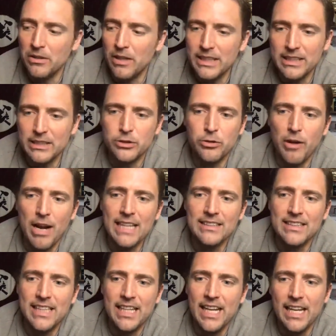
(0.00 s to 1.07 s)
this
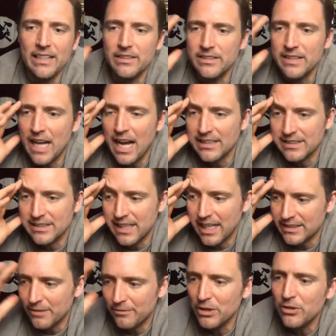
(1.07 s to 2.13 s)
trans kid
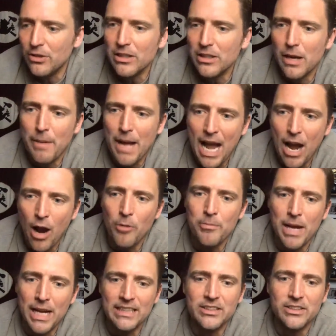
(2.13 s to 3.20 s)
nonsense. If you look up how
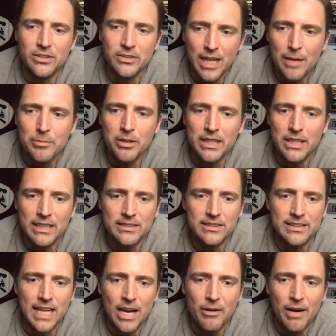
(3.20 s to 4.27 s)
many celebrities
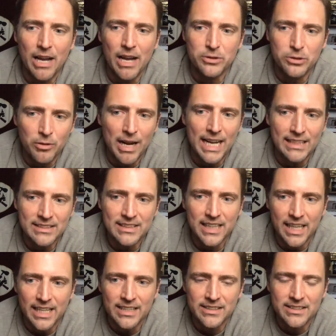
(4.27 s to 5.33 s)
now have trans
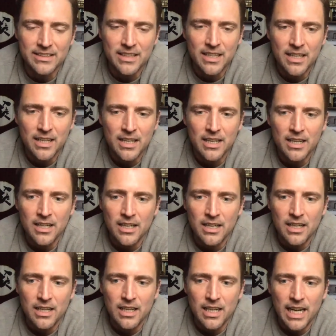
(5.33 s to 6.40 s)
kids,
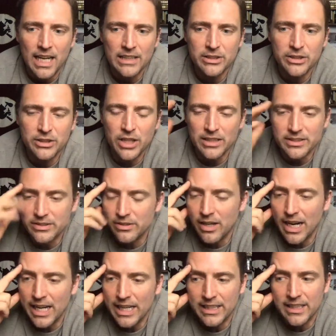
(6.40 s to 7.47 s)
it's just
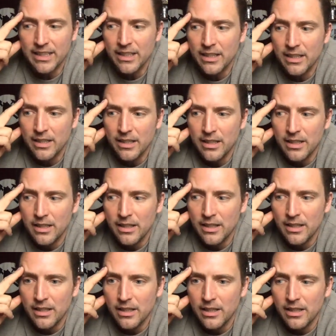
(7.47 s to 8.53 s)
like,
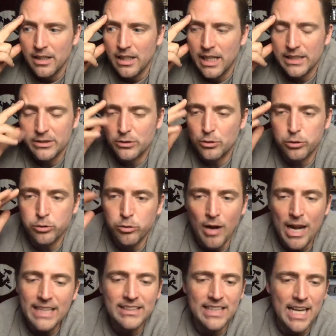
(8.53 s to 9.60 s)
it's
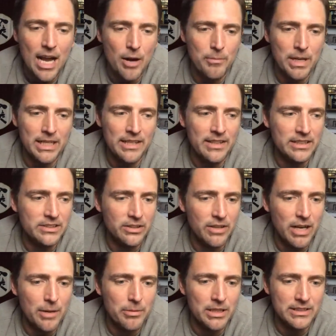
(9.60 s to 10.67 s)
crazy how many of these
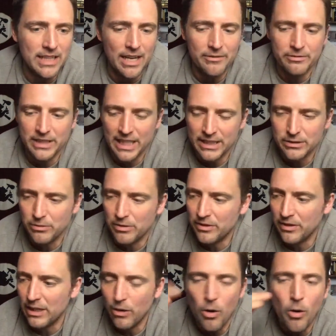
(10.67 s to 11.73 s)
celebrities have kids with
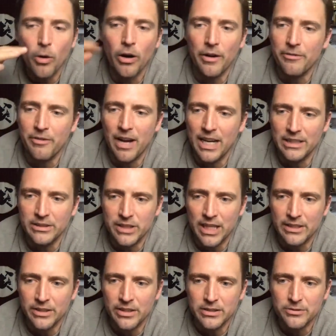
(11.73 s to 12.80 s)
like horrifying
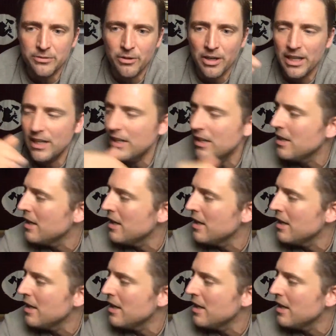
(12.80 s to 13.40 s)
gender dysphoria.